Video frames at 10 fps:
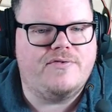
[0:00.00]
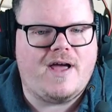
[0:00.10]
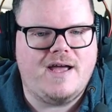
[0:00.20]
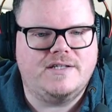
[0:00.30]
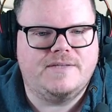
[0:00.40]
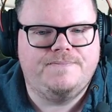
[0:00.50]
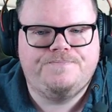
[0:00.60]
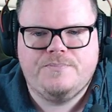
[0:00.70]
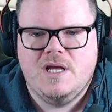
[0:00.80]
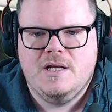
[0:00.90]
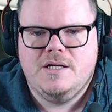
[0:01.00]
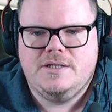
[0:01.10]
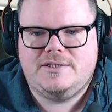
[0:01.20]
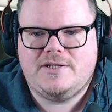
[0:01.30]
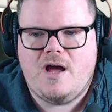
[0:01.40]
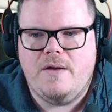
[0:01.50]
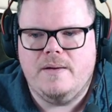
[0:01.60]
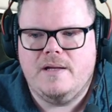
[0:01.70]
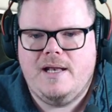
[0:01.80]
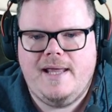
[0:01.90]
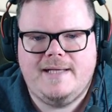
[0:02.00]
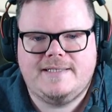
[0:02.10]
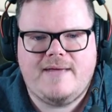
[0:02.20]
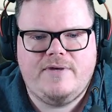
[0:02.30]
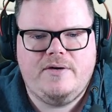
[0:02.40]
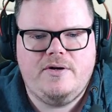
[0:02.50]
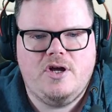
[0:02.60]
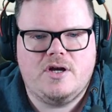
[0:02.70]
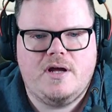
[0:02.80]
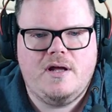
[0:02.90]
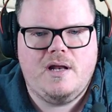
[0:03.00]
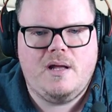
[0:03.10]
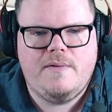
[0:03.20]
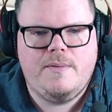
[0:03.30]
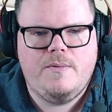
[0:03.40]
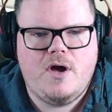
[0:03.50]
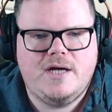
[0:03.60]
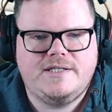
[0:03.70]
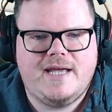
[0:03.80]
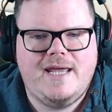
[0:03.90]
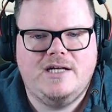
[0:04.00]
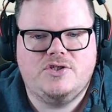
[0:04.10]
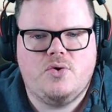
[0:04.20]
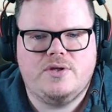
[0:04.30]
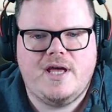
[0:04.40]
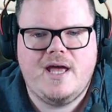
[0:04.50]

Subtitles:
that is. So, let's have a little look. Nice Healer's Hawk there,